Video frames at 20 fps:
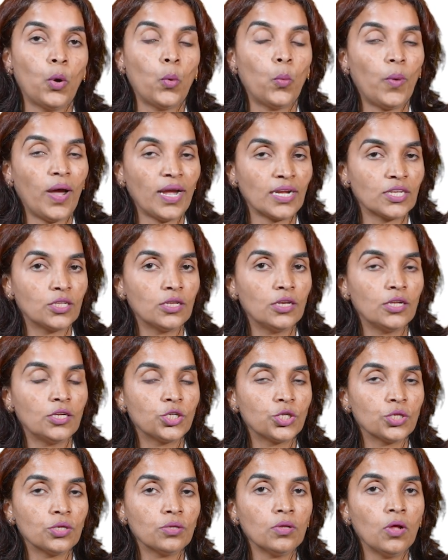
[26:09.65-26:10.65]

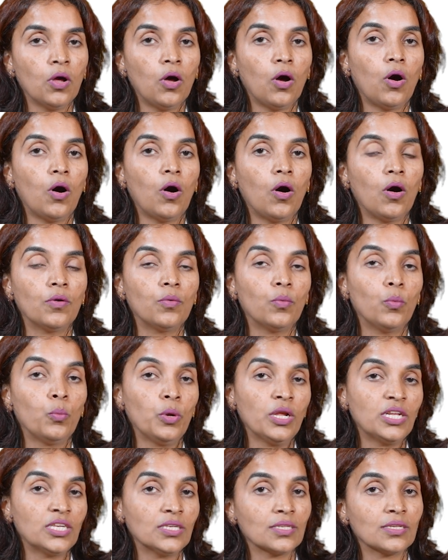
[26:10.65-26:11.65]
vaccination or
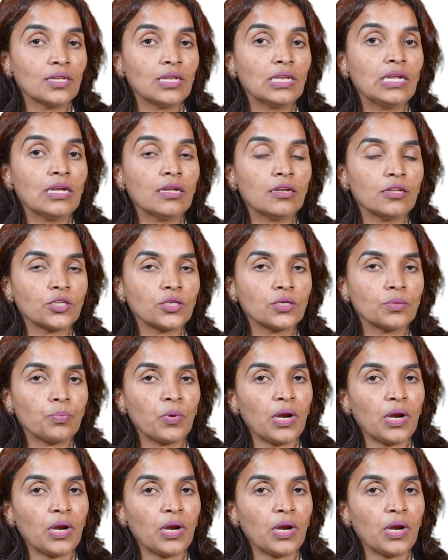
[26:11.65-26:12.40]
which is the nearest